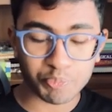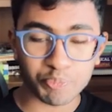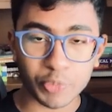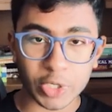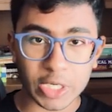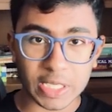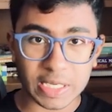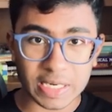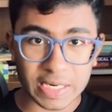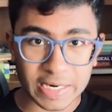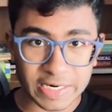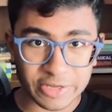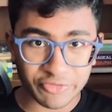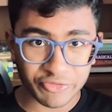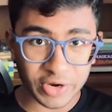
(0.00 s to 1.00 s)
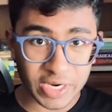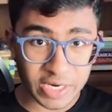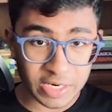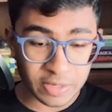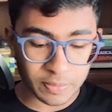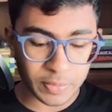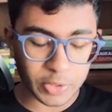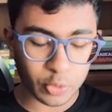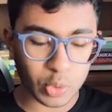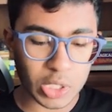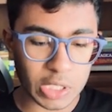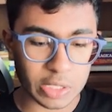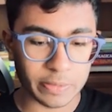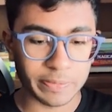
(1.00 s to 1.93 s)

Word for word: putting a defender in between.